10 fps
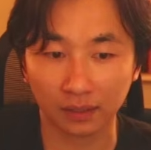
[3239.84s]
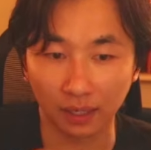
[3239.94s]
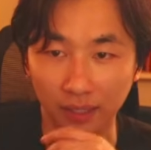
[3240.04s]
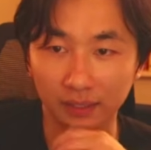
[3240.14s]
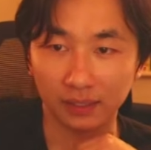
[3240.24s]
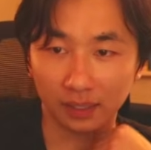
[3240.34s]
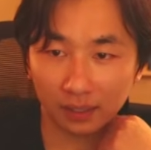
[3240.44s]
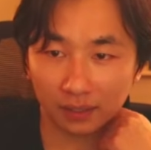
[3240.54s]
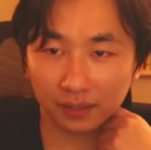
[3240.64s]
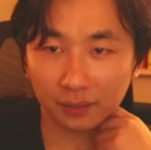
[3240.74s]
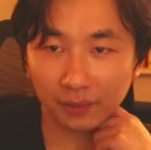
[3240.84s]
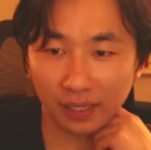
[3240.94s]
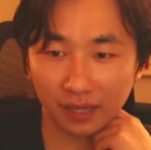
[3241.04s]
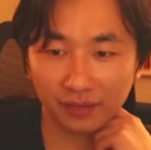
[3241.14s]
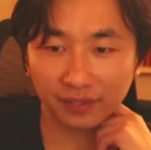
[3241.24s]
All right, here we
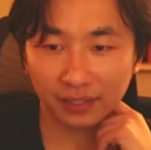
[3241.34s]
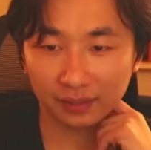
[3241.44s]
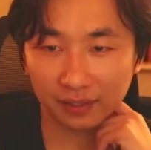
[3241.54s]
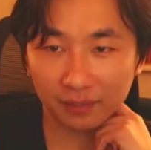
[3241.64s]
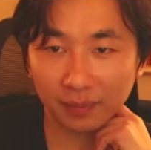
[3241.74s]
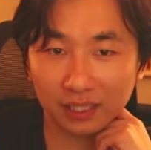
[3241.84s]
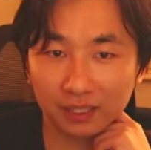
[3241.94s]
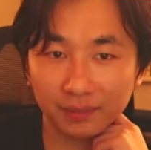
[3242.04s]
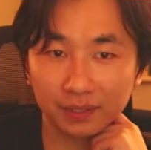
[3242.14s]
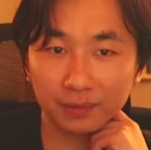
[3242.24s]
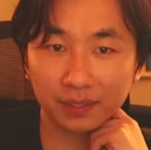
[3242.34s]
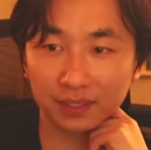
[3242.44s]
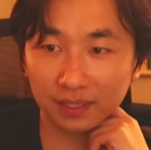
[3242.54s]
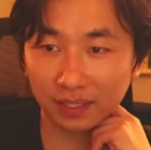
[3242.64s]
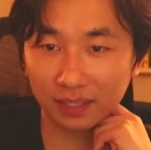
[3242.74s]
have another matchup. This one
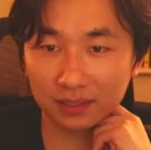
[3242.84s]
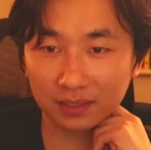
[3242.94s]
is against